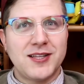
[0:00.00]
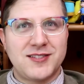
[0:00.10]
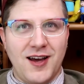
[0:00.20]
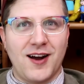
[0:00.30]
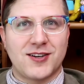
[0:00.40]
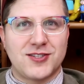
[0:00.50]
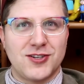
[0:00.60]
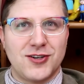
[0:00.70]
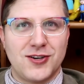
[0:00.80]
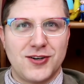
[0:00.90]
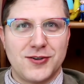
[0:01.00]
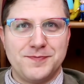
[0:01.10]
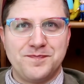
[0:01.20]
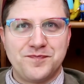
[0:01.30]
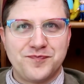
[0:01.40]
of the Doctor.
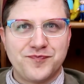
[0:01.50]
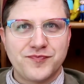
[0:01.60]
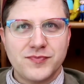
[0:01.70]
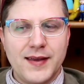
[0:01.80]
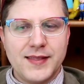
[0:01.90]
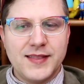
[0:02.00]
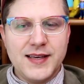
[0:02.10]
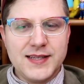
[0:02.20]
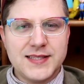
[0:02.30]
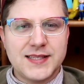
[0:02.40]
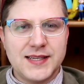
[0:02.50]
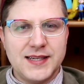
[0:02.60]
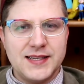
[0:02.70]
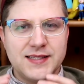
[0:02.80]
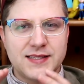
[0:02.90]
This
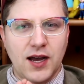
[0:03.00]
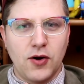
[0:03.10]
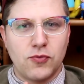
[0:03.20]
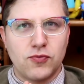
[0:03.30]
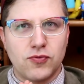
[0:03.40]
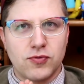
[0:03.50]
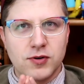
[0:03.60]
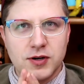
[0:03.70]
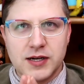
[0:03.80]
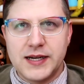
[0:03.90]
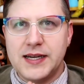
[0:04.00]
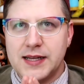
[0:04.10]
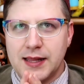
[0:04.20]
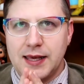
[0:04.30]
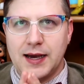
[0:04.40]
is a
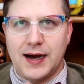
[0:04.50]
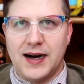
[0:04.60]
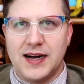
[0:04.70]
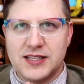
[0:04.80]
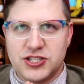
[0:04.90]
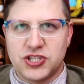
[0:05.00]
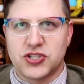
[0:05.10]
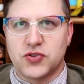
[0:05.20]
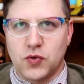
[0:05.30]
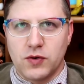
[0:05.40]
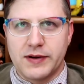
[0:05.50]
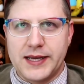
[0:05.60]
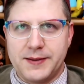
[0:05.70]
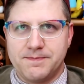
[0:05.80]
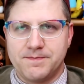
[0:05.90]
really odd
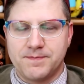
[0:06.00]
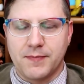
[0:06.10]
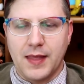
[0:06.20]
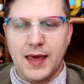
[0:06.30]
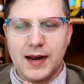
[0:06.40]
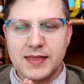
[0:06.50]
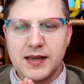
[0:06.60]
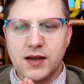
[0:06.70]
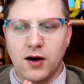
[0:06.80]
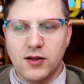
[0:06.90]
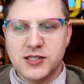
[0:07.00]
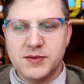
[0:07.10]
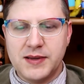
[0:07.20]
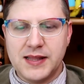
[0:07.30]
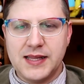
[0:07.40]
story. And I think
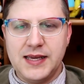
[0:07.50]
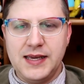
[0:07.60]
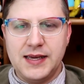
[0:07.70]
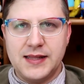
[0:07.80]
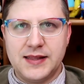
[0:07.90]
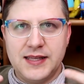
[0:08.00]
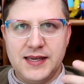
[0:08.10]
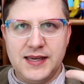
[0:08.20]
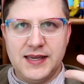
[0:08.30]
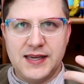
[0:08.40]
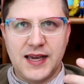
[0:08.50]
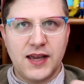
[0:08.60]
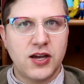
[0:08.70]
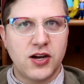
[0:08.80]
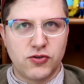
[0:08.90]
ultimately the
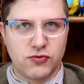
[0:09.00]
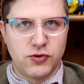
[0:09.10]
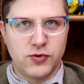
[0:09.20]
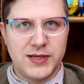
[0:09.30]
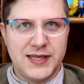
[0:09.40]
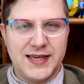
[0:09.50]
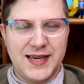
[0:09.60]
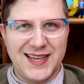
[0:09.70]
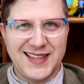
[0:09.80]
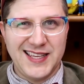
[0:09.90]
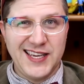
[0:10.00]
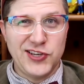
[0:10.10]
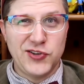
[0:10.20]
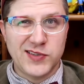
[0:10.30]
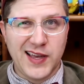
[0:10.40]
incongruity and the
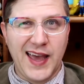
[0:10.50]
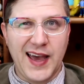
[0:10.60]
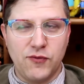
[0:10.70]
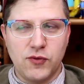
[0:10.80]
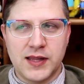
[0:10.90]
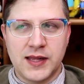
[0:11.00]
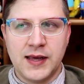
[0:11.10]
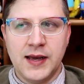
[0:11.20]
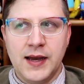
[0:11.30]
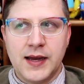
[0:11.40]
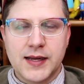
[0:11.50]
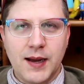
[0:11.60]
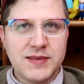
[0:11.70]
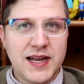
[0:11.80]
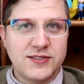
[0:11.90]
issues I have with it
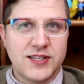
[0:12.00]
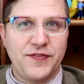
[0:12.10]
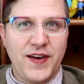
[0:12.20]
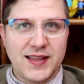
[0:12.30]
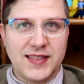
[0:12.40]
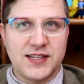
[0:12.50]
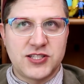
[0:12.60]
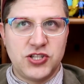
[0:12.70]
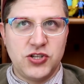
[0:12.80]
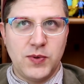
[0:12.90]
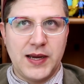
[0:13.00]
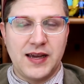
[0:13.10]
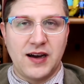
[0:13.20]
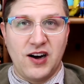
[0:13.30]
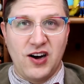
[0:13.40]
come down to the fact that it's
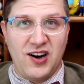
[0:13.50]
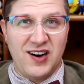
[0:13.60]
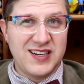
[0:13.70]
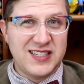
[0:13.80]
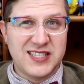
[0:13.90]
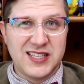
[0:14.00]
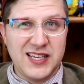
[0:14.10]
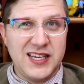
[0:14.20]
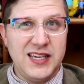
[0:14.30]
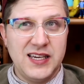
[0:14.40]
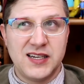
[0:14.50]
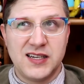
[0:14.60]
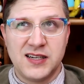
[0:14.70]
doing, honestly,